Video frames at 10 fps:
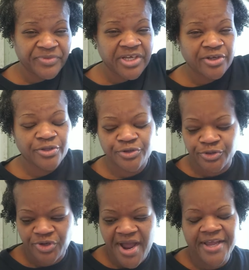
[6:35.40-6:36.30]
get a little
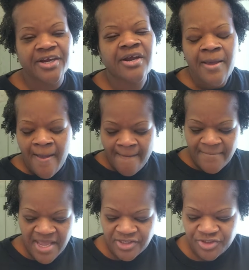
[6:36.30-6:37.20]
drier,
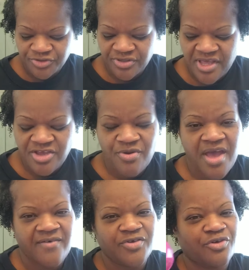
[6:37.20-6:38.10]
make sure that you
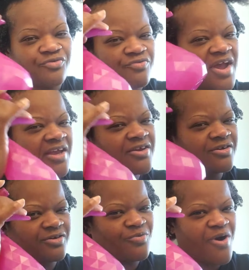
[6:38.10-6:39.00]
have your
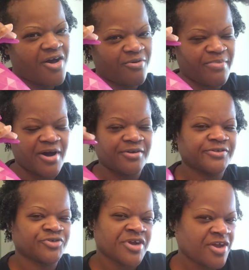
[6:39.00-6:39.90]
regular water bottle,
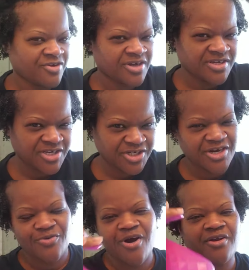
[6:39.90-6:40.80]
so not your
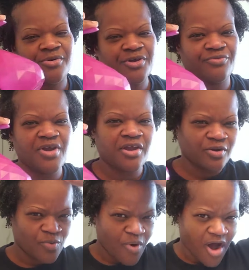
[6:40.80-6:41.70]
conditioning water, but your
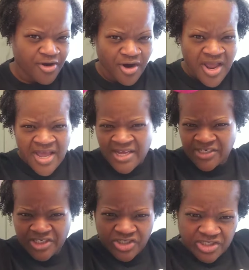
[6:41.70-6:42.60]
regular water,
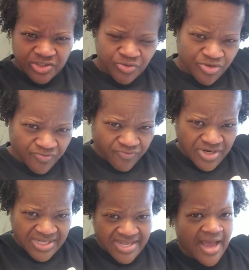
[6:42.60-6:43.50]
to just sort of
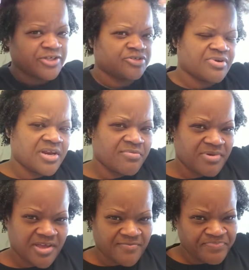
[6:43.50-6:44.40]
resaturate a
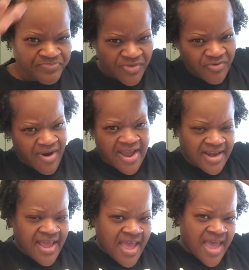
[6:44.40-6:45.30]
bit,
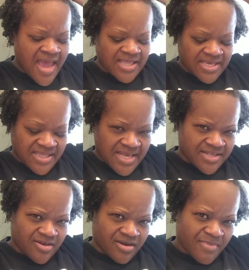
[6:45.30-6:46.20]
right? And then
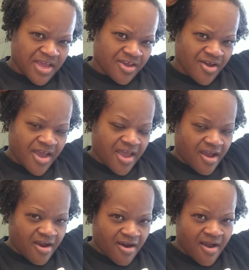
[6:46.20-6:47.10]
that's going to make your
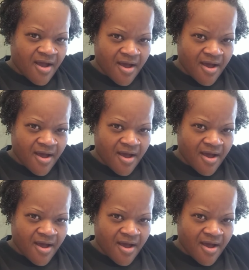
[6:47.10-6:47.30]
hair,